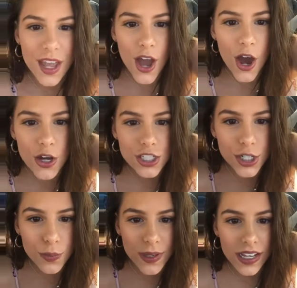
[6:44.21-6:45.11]
Who's
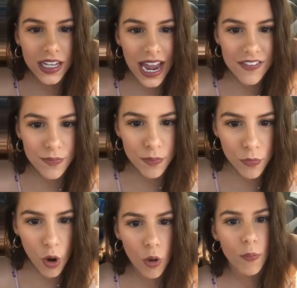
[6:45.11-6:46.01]
your real life
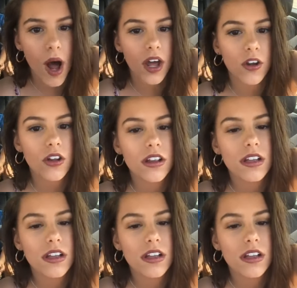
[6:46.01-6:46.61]
role model?